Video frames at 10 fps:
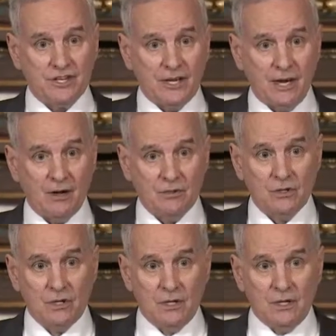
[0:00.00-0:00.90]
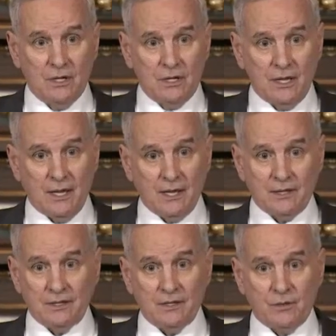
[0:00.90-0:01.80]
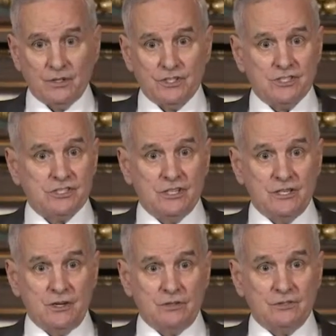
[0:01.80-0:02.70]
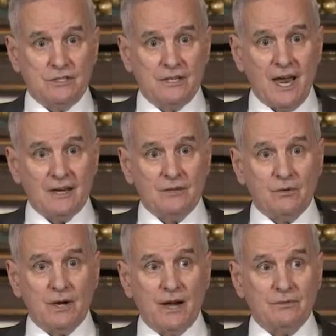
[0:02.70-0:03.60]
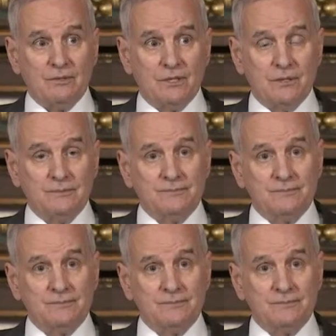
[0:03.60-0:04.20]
it out. And we're just, we're not